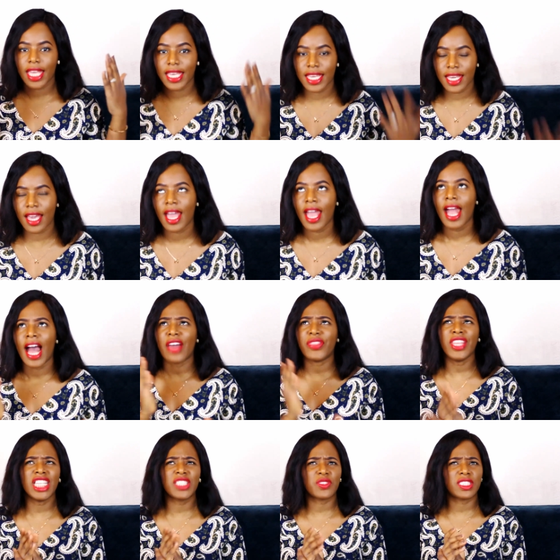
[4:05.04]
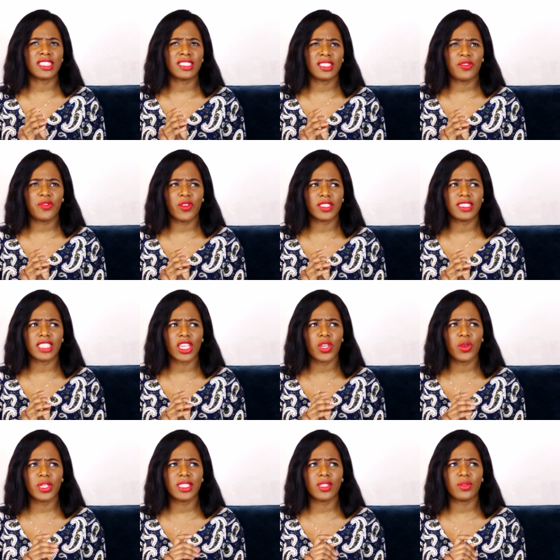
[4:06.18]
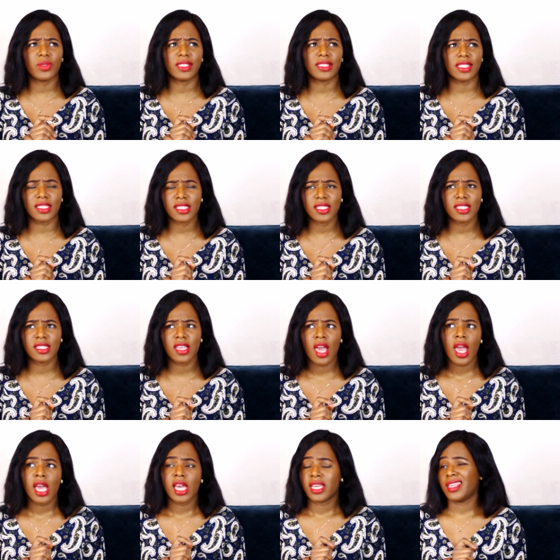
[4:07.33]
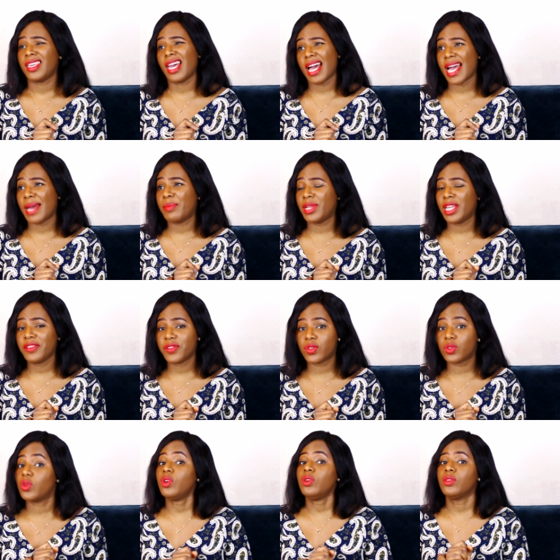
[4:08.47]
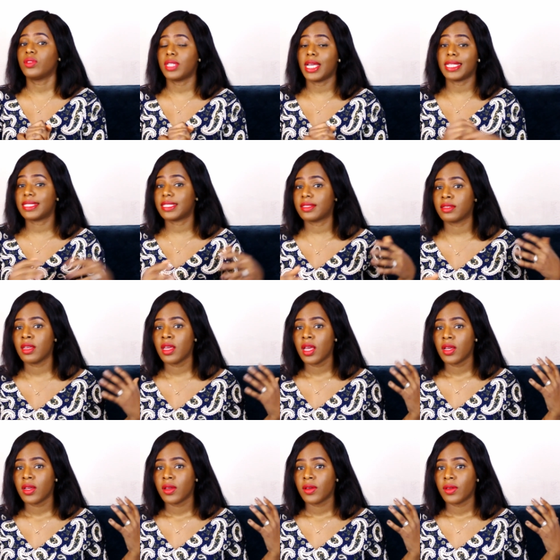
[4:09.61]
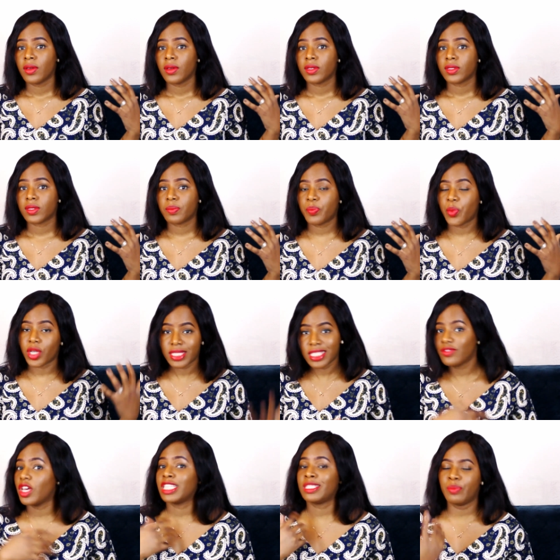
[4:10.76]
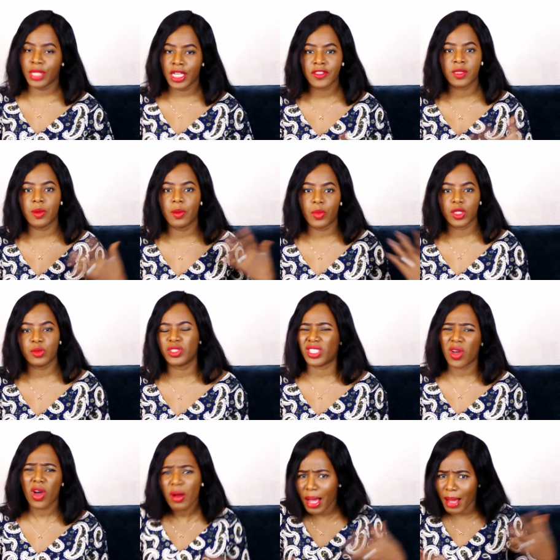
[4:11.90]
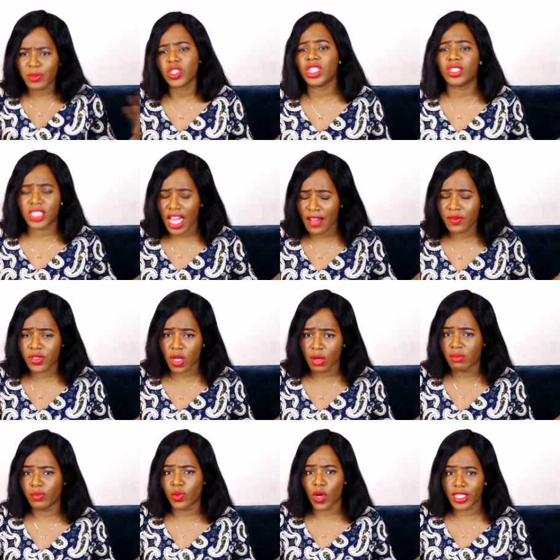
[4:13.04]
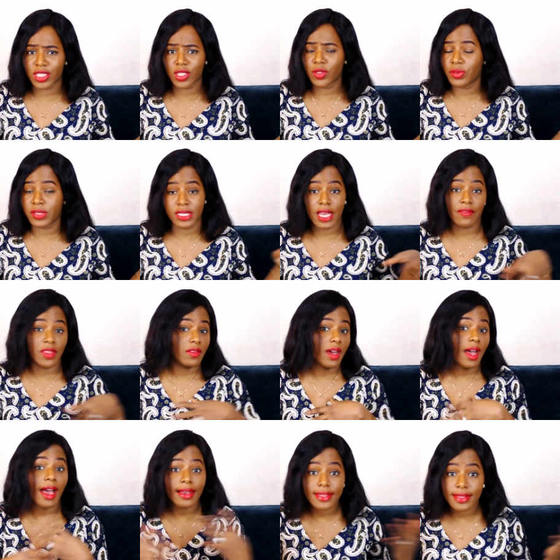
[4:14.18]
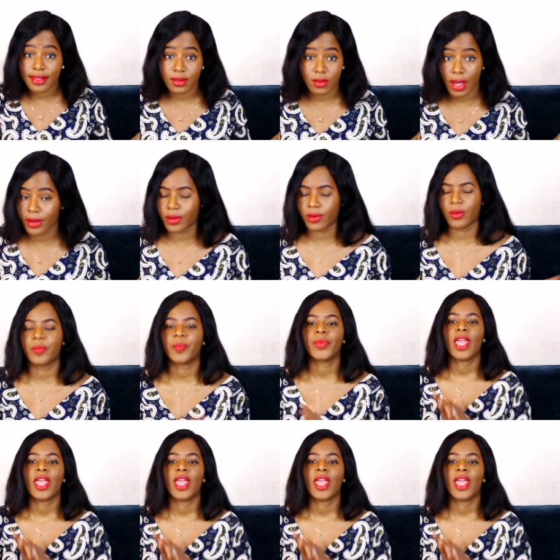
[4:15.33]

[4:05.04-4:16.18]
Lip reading: here. I think it's for security reasons. Yeah, I believe so. That's perceived, or it's believed to be much more. Oh, I'm sure they should have some logical reason. I've never asked, so I don't know.